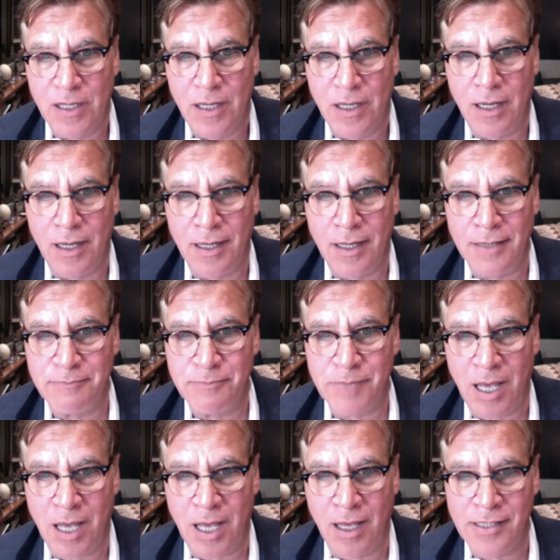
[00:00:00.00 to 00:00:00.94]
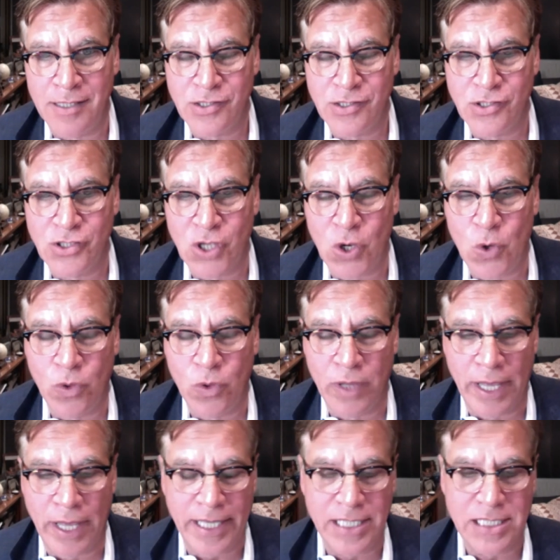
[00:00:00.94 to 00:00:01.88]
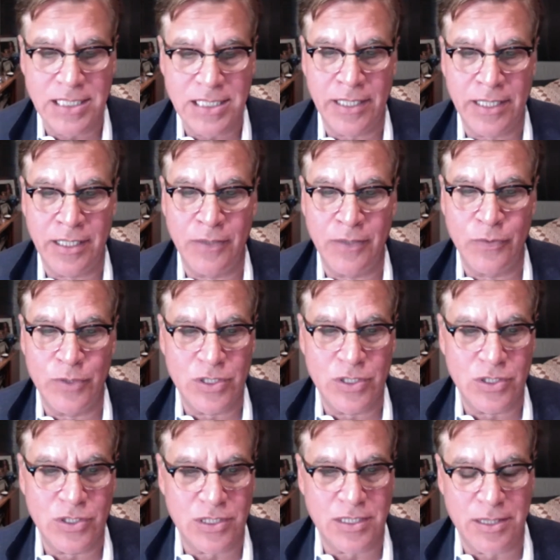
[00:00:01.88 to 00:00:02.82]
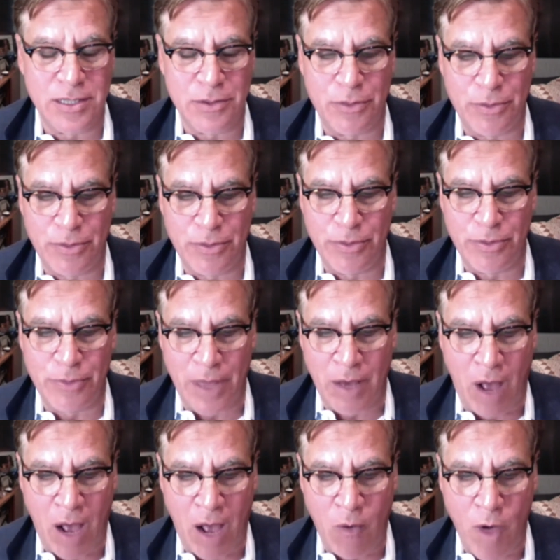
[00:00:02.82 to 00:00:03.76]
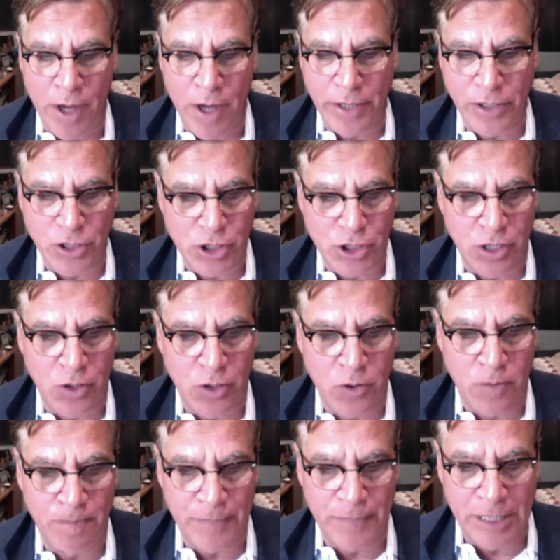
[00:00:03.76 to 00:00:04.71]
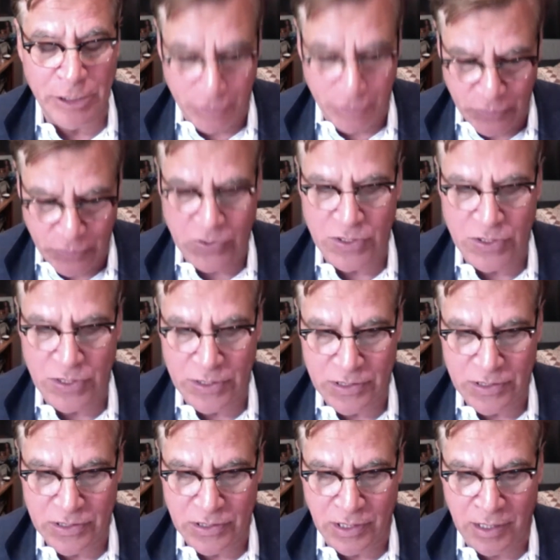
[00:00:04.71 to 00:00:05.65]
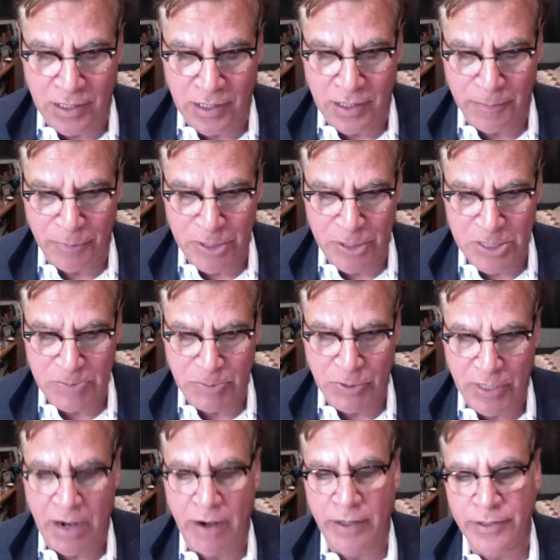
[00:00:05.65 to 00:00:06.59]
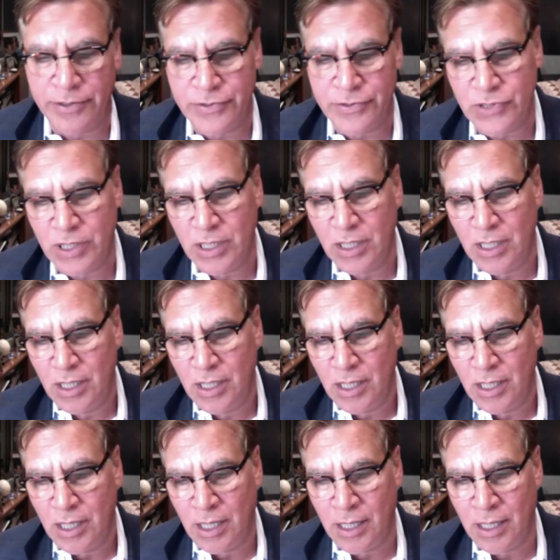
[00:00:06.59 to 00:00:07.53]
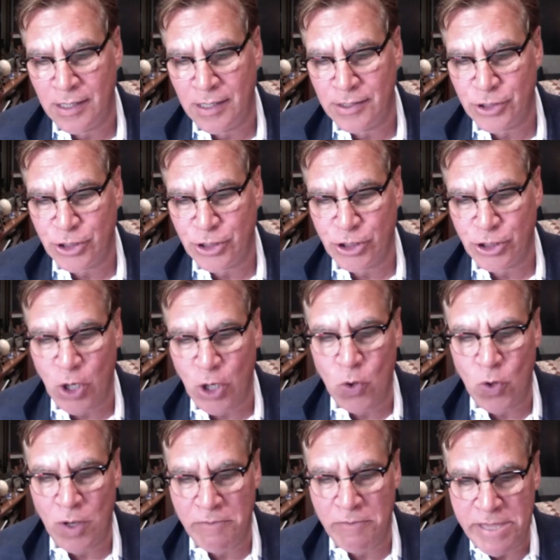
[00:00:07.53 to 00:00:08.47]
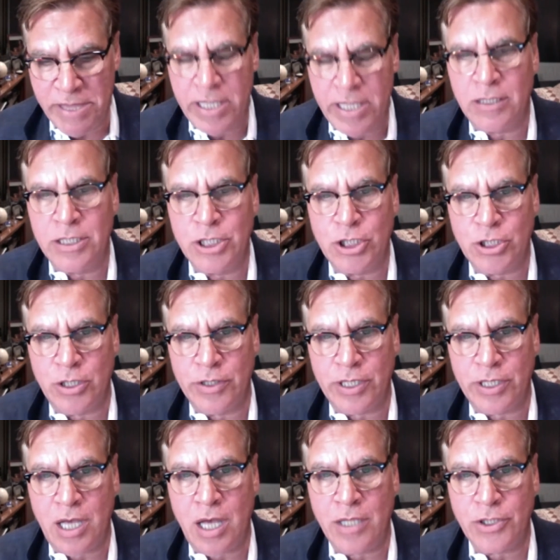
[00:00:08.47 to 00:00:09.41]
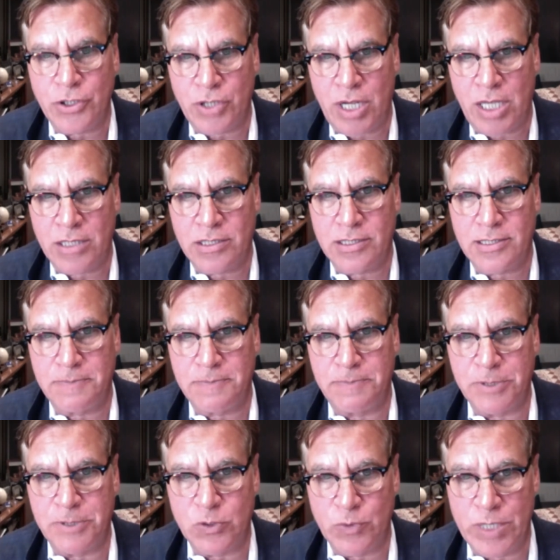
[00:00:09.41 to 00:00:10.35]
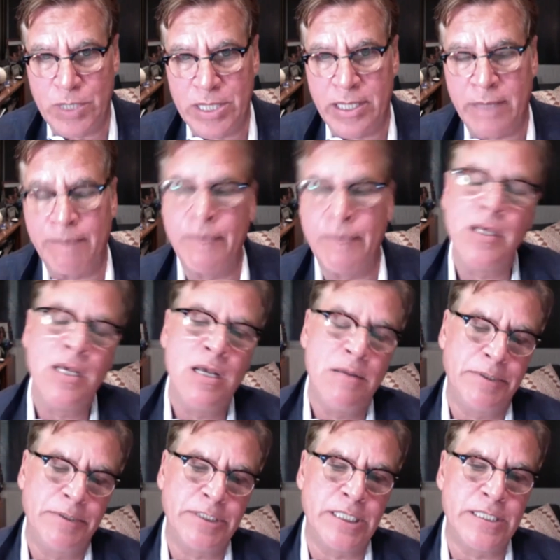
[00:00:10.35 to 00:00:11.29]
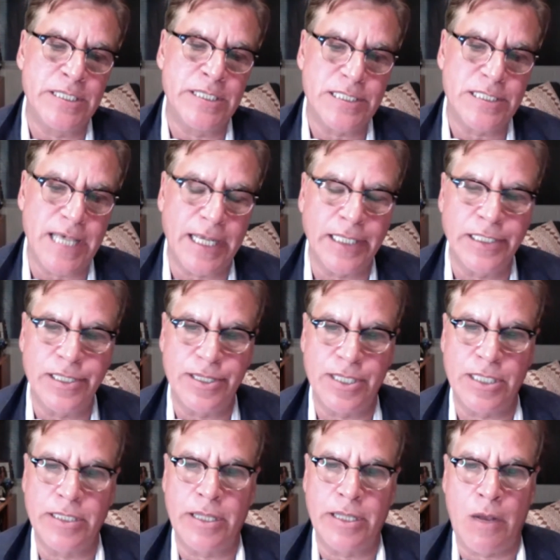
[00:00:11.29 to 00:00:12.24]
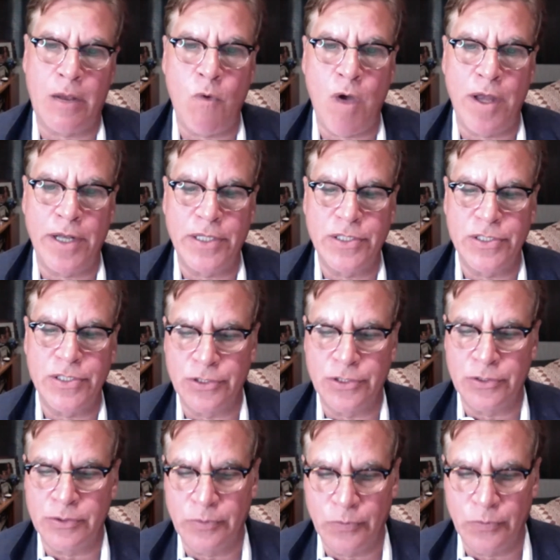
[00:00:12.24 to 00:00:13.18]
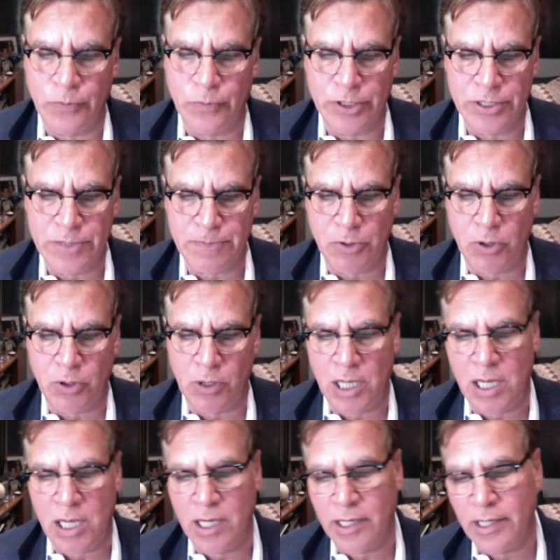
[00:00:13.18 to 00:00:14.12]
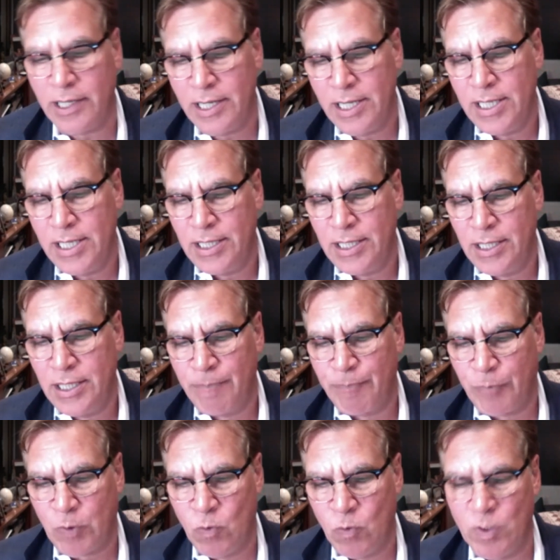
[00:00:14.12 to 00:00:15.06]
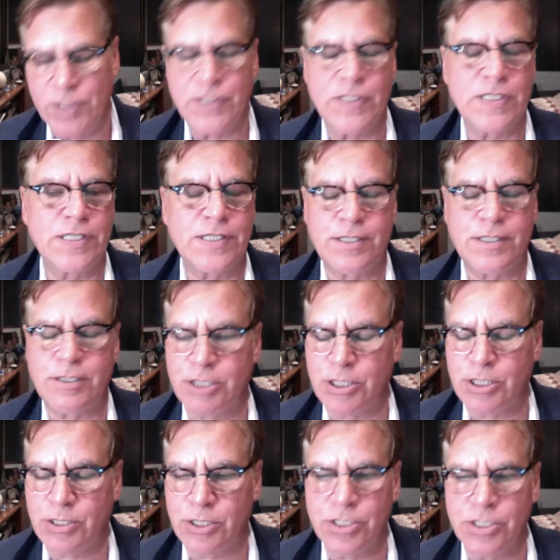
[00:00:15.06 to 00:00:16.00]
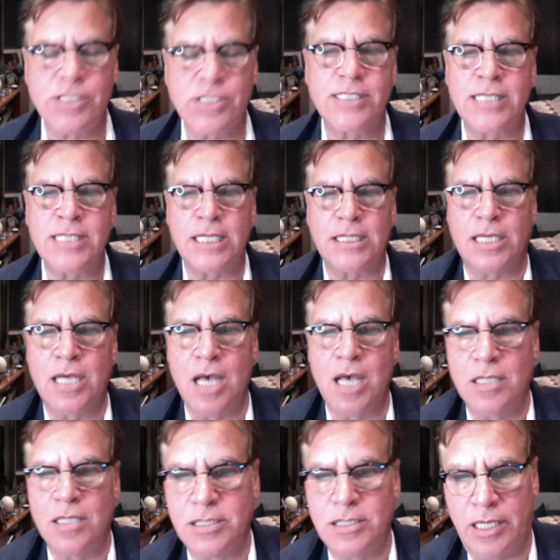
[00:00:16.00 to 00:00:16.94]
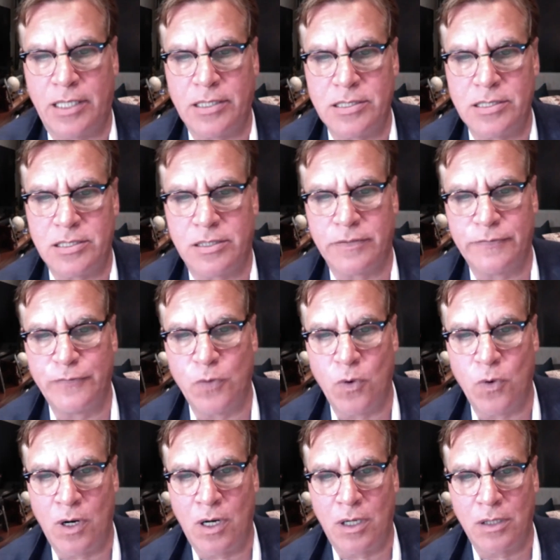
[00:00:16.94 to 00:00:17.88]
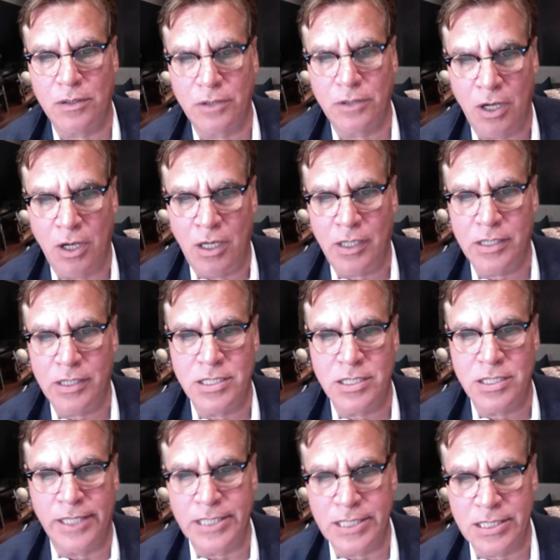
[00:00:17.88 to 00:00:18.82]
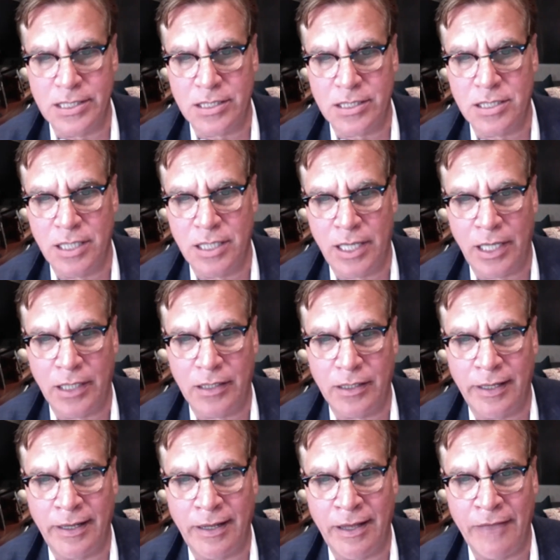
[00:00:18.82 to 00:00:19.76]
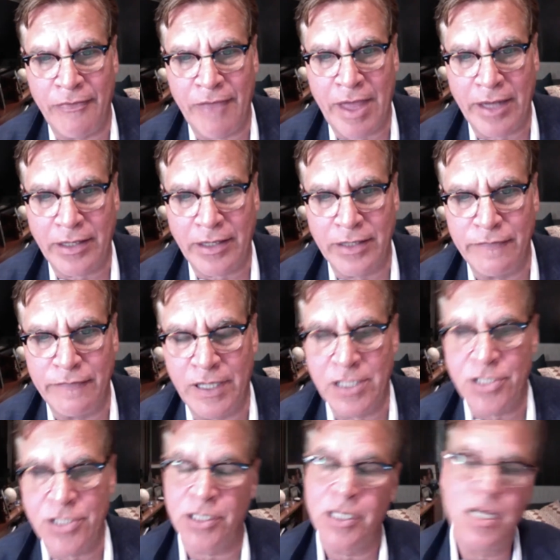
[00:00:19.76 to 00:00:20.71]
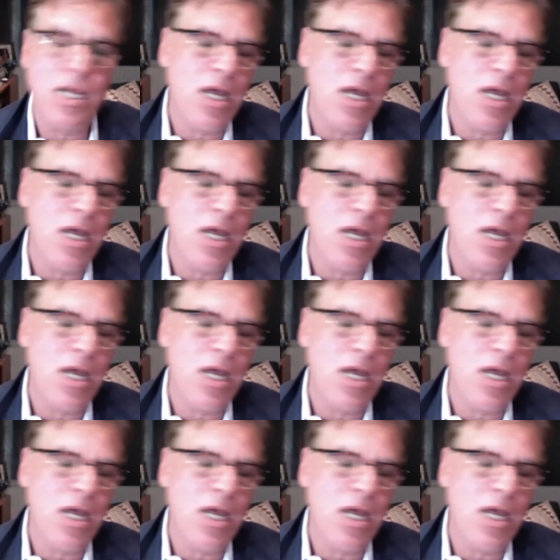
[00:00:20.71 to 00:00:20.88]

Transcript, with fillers: Um, uh, so, like I said, it was I, I wanted to show introduce these uh, the principal characters. Uh, show immediately show the contrasts between them. But then the second thing that I wanted to do with this prologue was just set the context for August 1968 and that convention.